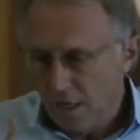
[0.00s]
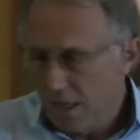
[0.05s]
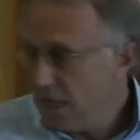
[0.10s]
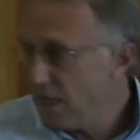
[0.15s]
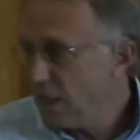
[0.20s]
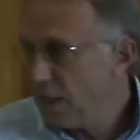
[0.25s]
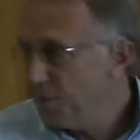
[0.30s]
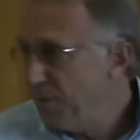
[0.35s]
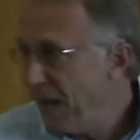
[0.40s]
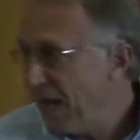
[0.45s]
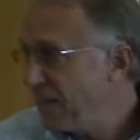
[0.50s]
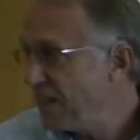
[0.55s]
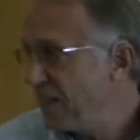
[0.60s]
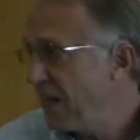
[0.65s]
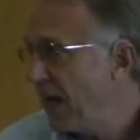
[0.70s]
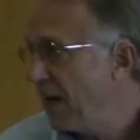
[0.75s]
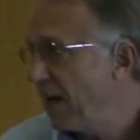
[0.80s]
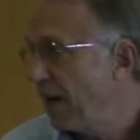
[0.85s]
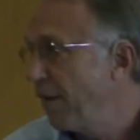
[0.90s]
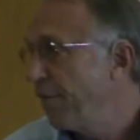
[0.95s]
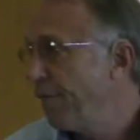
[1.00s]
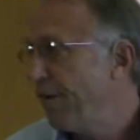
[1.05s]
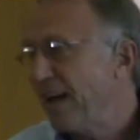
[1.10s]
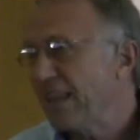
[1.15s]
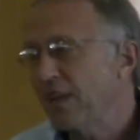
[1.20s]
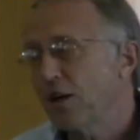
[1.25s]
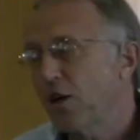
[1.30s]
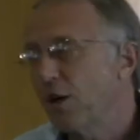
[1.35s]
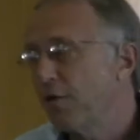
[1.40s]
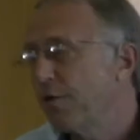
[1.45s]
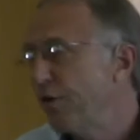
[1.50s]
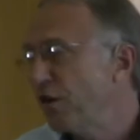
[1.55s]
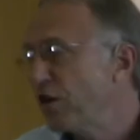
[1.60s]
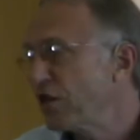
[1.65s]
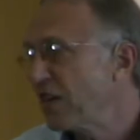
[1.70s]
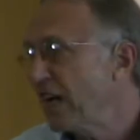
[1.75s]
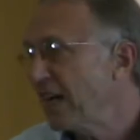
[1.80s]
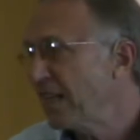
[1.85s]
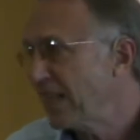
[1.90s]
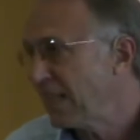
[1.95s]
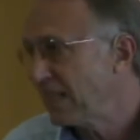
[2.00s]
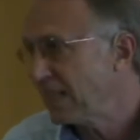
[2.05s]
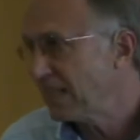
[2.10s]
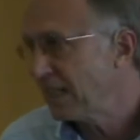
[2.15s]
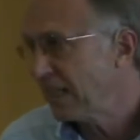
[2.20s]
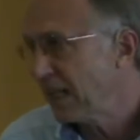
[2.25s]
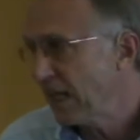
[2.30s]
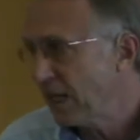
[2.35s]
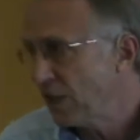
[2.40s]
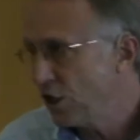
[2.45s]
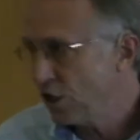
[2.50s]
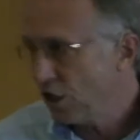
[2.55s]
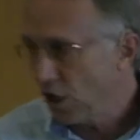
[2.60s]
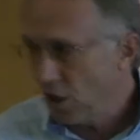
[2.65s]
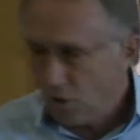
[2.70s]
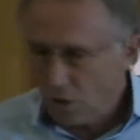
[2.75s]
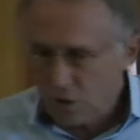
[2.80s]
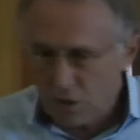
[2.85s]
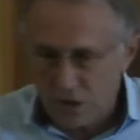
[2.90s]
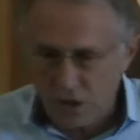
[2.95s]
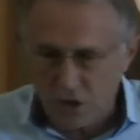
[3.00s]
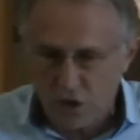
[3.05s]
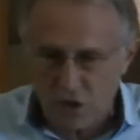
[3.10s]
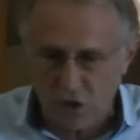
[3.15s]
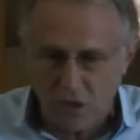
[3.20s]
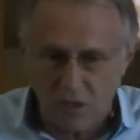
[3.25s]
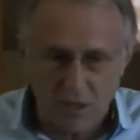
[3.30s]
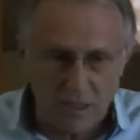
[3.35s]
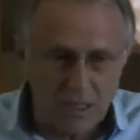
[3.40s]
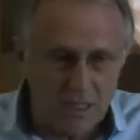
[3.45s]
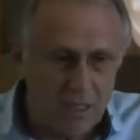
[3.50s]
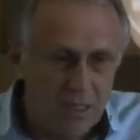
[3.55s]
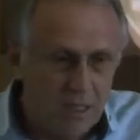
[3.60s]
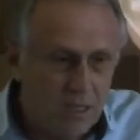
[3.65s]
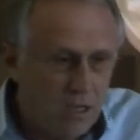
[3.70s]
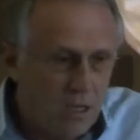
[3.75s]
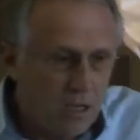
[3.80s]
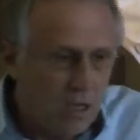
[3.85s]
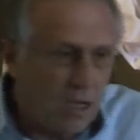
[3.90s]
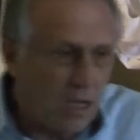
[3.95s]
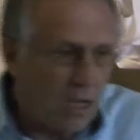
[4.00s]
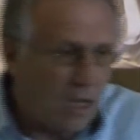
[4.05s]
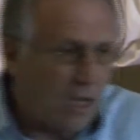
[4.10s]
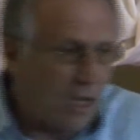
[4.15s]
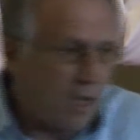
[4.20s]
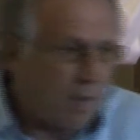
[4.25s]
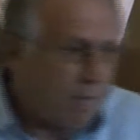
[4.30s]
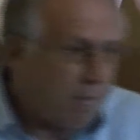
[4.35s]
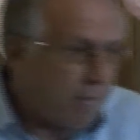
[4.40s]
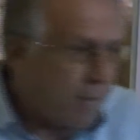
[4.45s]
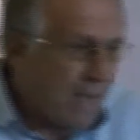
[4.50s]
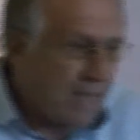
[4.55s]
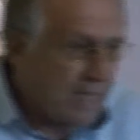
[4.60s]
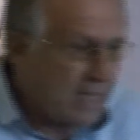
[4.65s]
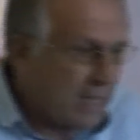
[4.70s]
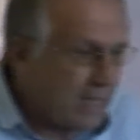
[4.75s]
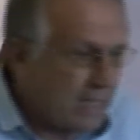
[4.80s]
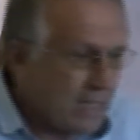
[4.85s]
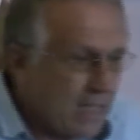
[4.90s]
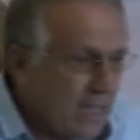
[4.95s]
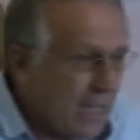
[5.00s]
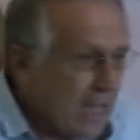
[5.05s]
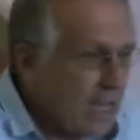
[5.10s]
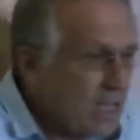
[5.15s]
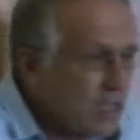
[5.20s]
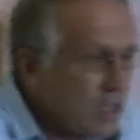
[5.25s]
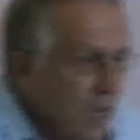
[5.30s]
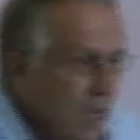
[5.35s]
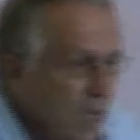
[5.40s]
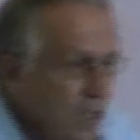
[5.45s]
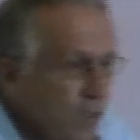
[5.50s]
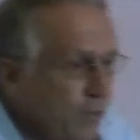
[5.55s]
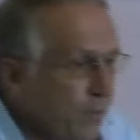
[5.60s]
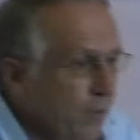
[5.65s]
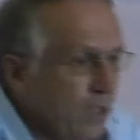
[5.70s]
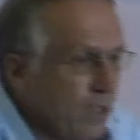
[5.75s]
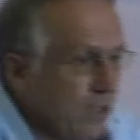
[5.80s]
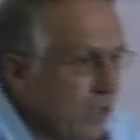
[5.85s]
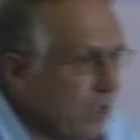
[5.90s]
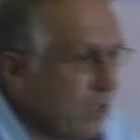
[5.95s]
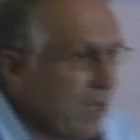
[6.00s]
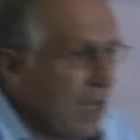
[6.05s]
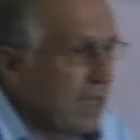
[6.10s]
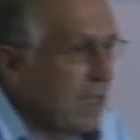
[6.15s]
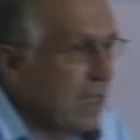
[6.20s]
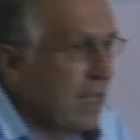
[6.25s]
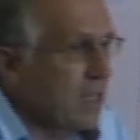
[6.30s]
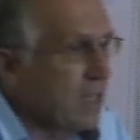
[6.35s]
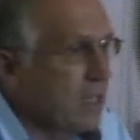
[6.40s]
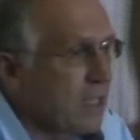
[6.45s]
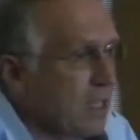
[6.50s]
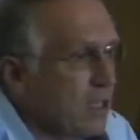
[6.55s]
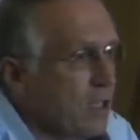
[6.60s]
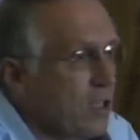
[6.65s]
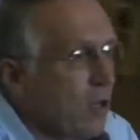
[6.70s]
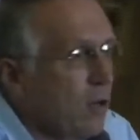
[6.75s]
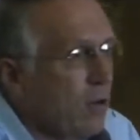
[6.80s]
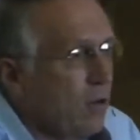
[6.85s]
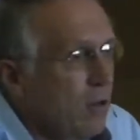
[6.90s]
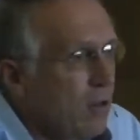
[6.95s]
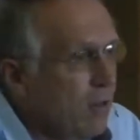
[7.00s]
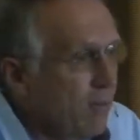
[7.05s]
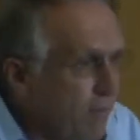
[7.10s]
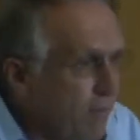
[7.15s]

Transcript: this is my son. A father confers identity. He shows his children uh, identity. He transfers identity. So